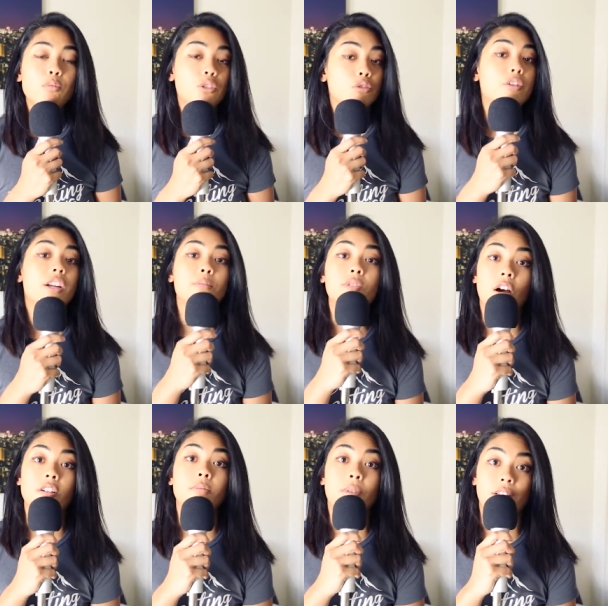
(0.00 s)
I would straight up
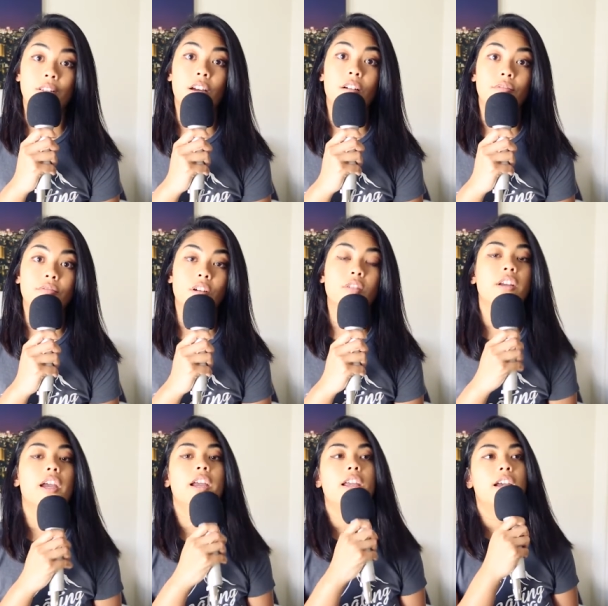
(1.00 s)
talk to myself,
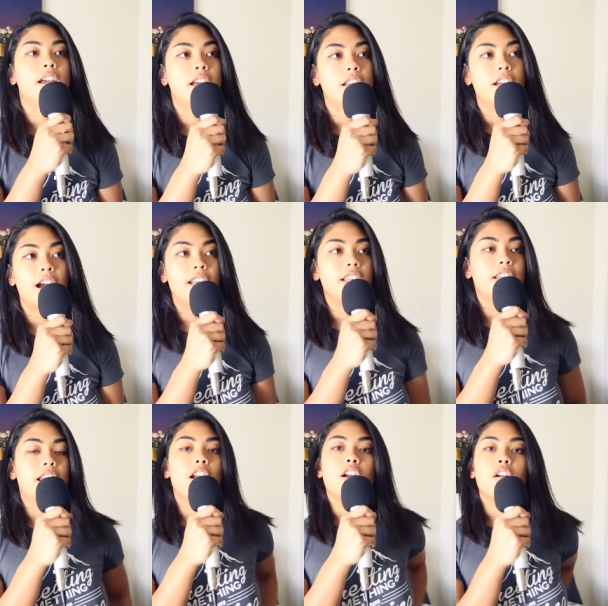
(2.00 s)
okay? And I
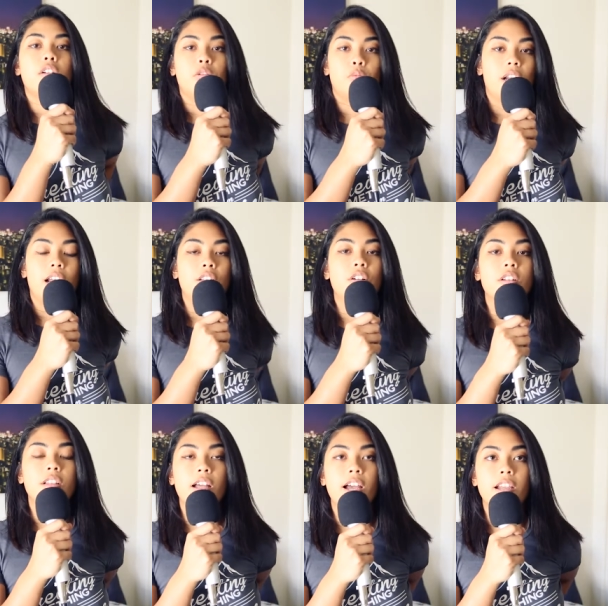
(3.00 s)
didn't care what I
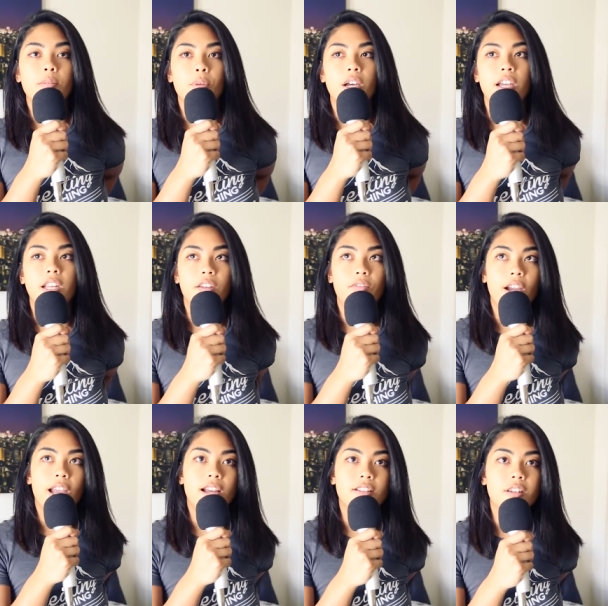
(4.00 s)
looked like, but if
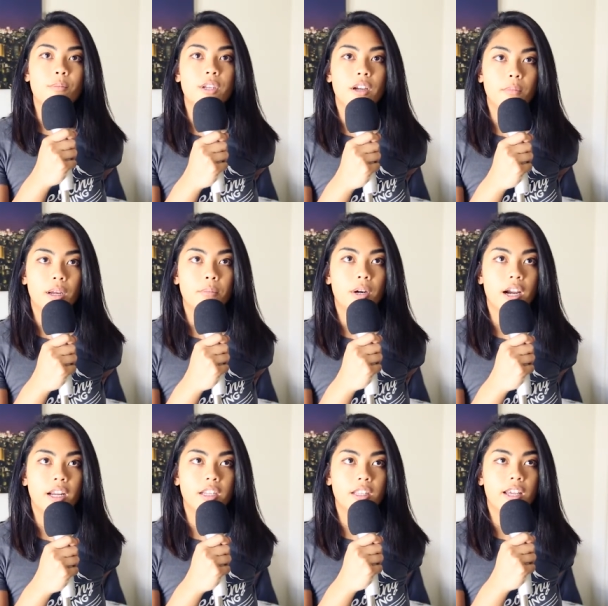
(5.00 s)
I had something on my
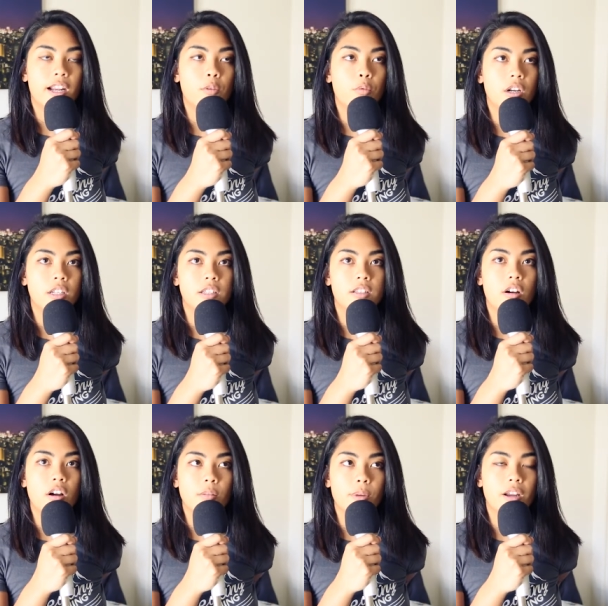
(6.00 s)
mind and that I wanted to
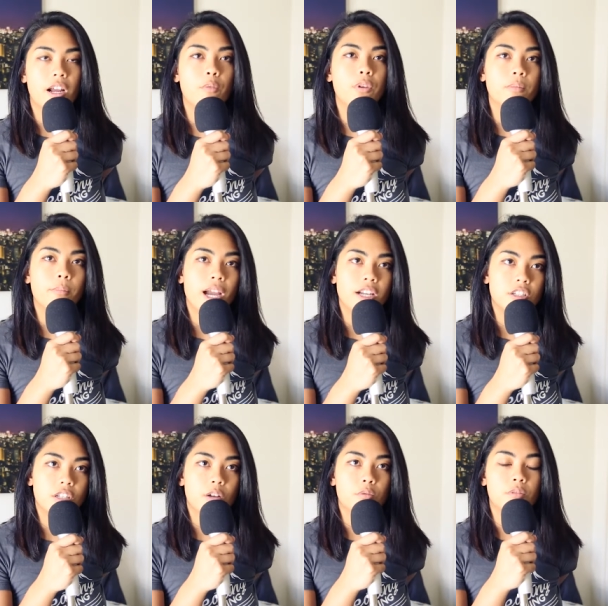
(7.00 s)
talk about, I would
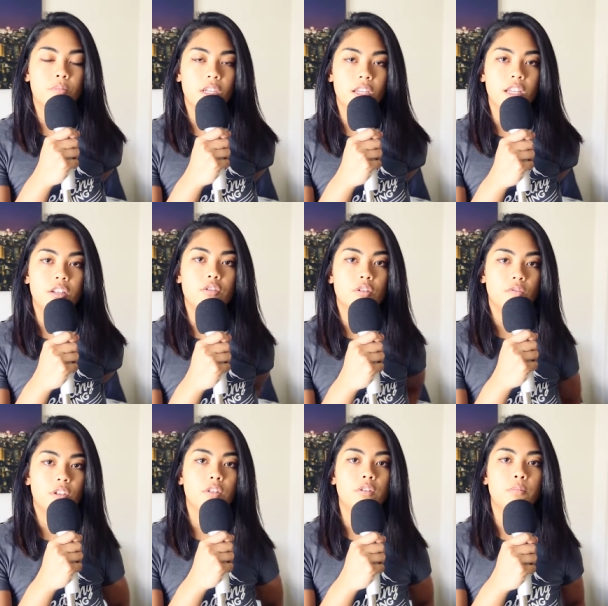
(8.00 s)
imagine I was being
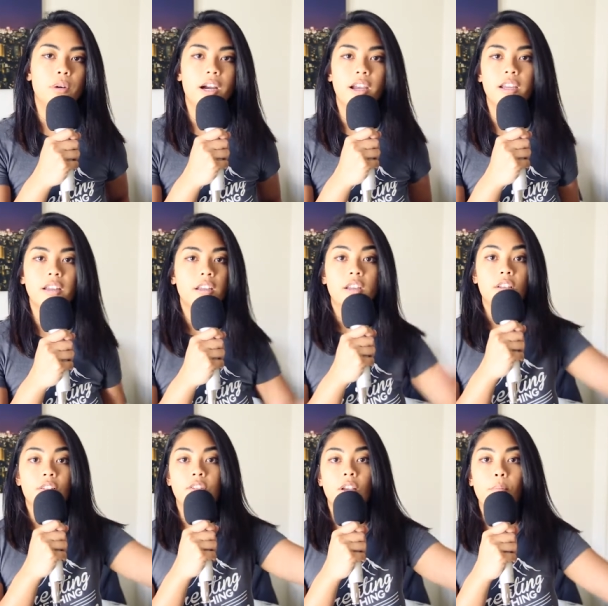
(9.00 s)
interviewed by
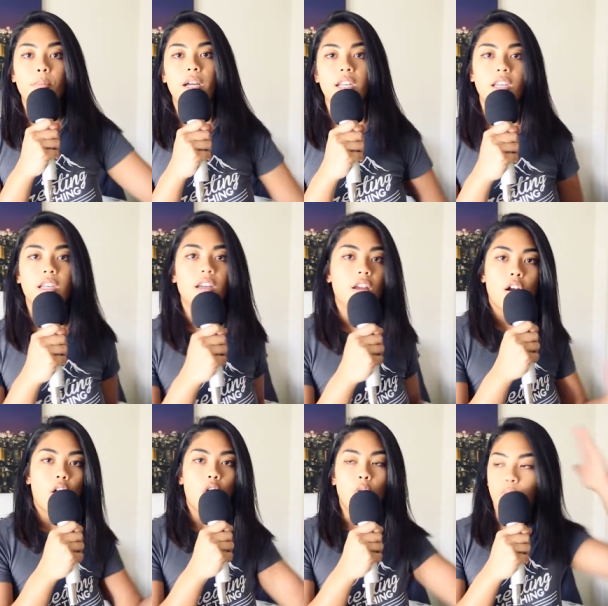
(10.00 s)
somebody,
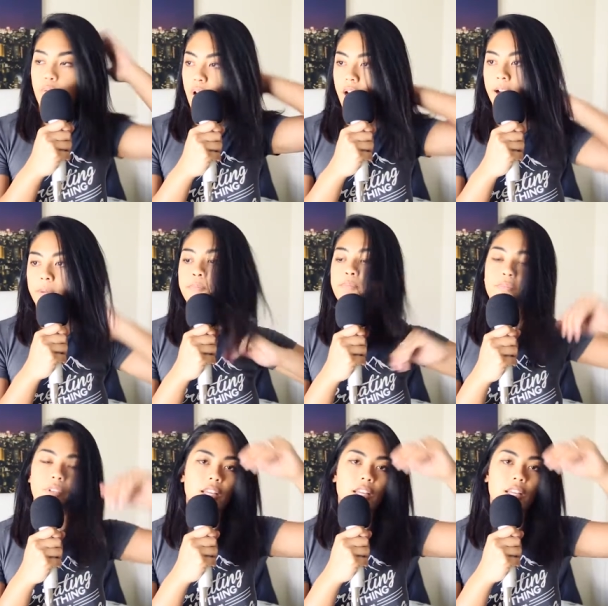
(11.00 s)
Oprah,